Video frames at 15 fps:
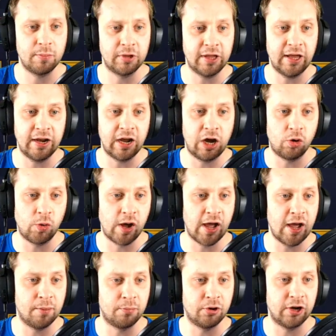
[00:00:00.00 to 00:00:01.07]
But anyhow, I
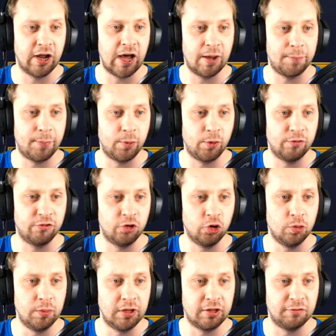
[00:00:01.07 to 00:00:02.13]
am pretty happy with 2
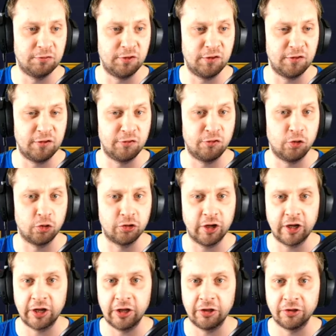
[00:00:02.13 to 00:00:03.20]
minutes and 54
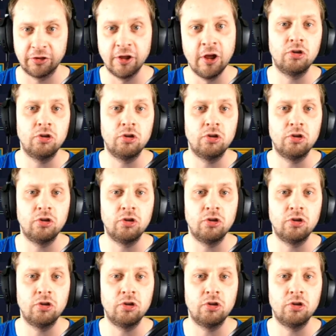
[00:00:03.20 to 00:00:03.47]
seconds.